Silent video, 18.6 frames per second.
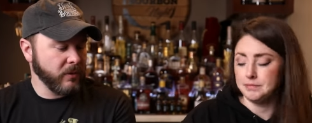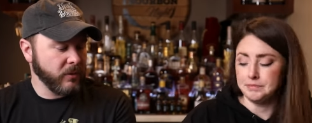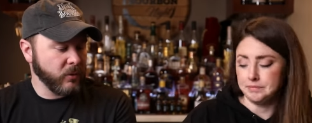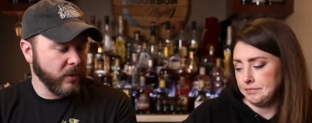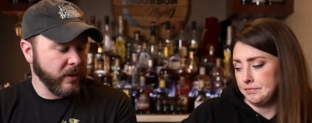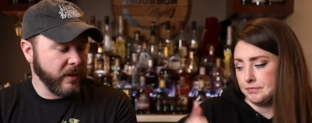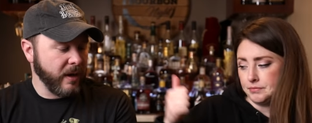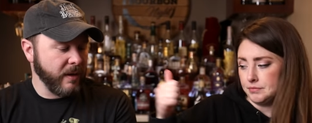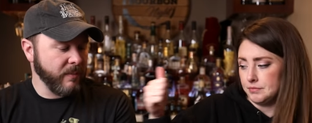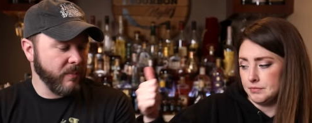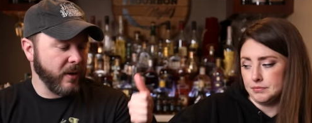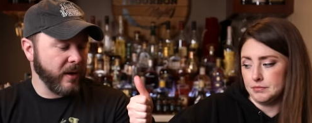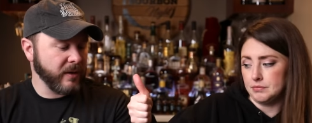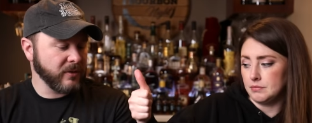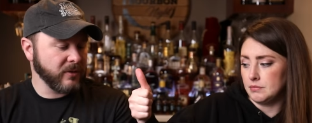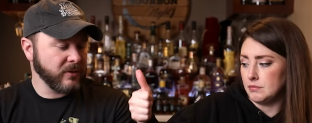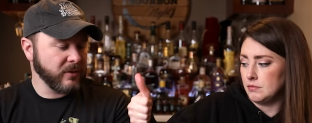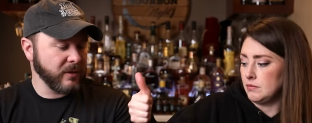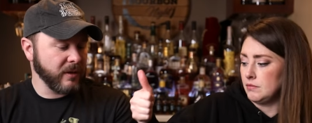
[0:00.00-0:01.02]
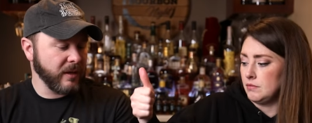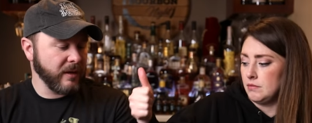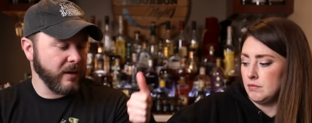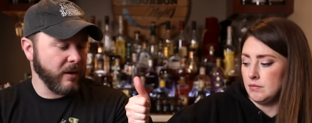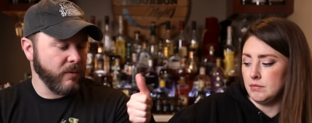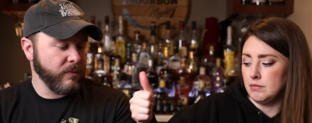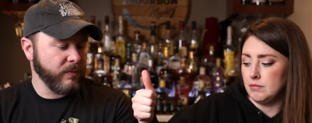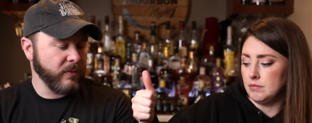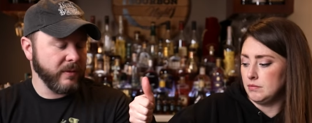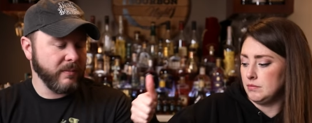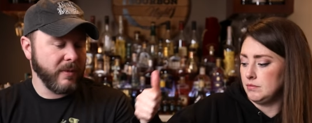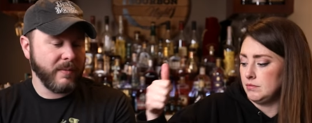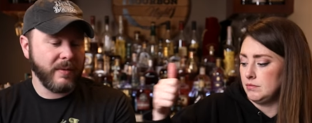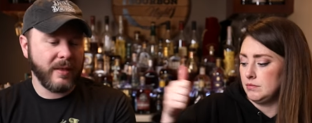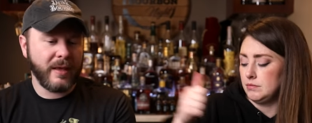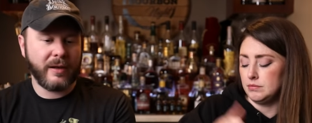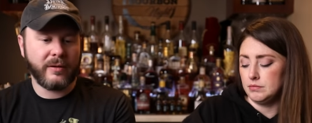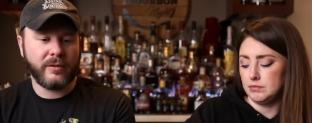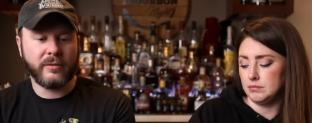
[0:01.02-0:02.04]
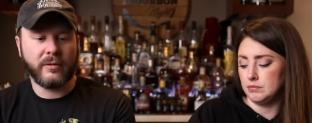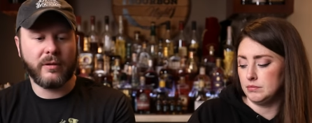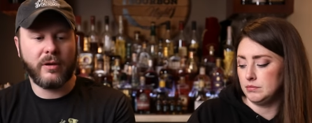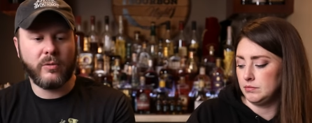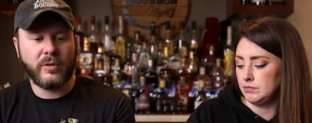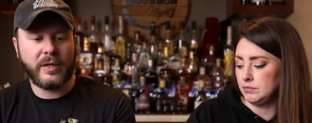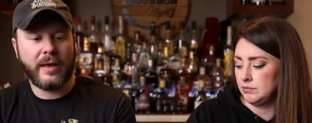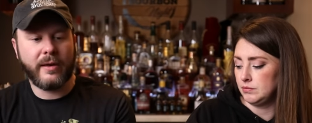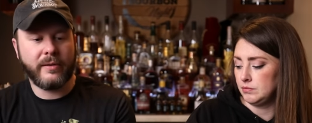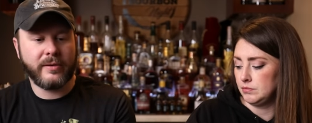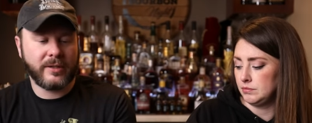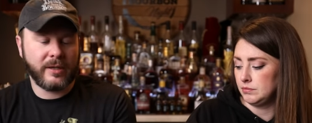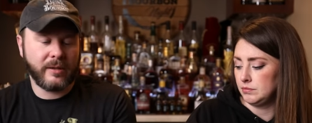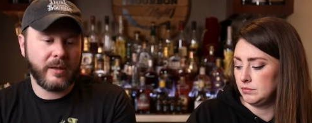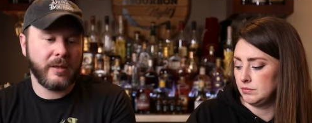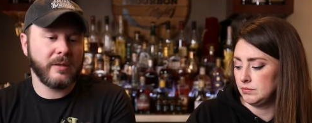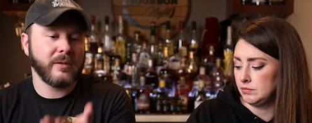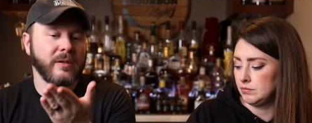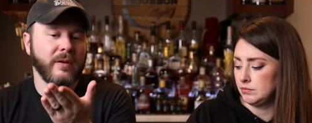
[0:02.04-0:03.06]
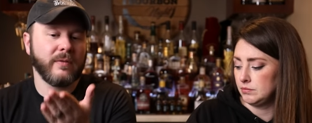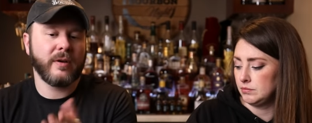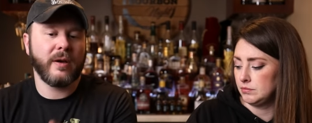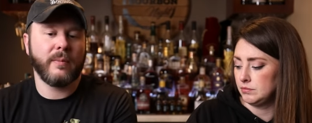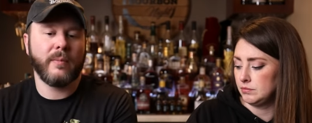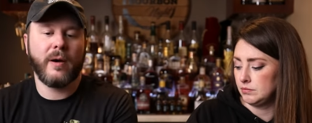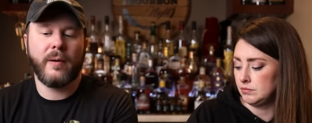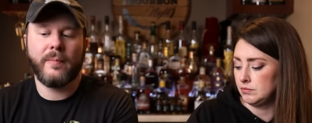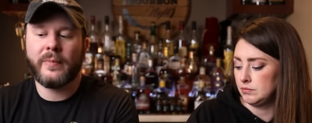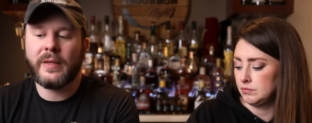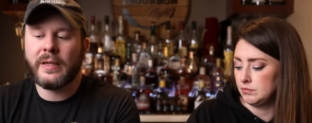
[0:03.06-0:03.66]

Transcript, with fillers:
Speaker 1: twenty-nine bucks, and hopefully maybe that'll go down instead of the other stuff come up.